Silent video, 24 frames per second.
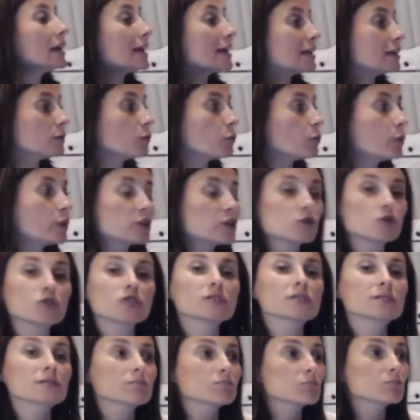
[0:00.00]
it, which
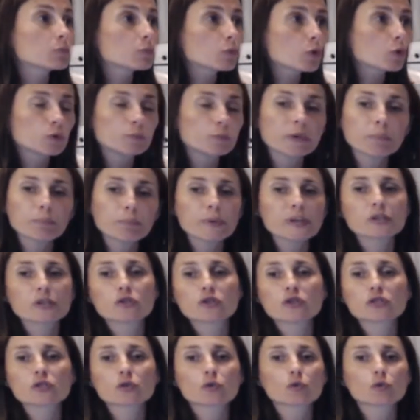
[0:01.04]
is could be
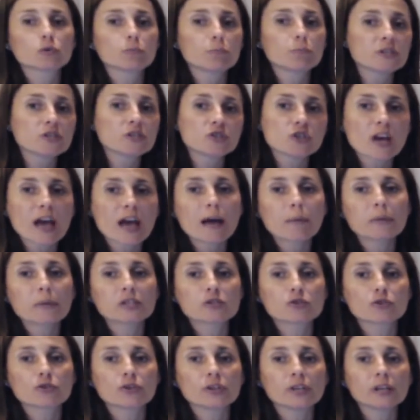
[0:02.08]
pictures, could be
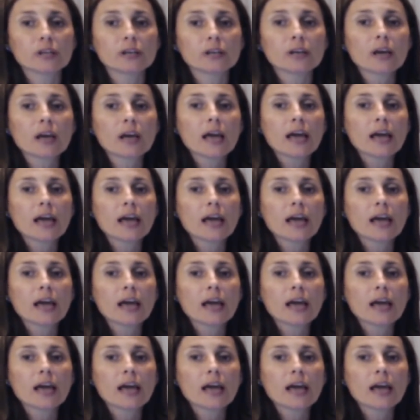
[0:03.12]
geometry,